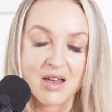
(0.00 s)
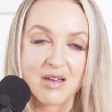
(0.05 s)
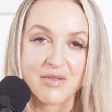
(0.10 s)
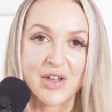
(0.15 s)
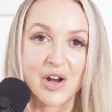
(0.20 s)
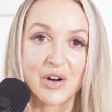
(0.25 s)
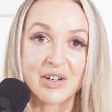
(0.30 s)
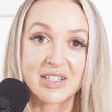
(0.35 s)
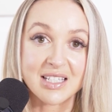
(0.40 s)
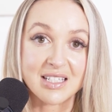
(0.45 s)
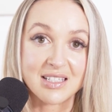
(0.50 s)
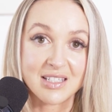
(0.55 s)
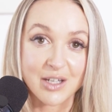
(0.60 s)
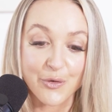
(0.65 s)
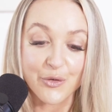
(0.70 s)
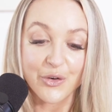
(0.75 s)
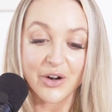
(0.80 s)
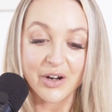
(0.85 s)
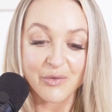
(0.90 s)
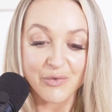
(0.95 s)
There is a
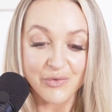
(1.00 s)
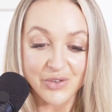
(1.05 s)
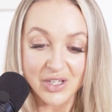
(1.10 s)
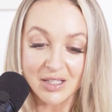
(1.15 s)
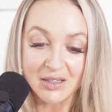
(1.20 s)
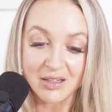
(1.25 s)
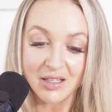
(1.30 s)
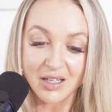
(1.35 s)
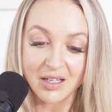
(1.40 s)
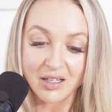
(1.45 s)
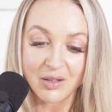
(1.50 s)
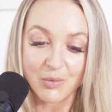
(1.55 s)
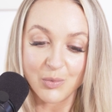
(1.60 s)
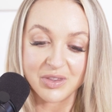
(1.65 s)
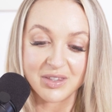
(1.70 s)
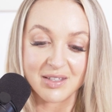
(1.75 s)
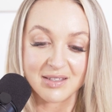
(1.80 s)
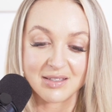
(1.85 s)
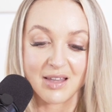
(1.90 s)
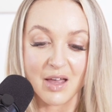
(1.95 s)
different feeling
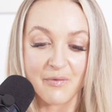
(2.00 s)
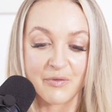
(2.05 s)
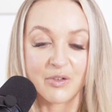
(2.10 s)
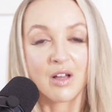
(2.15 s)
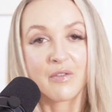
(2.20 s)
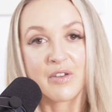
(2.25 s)
with this level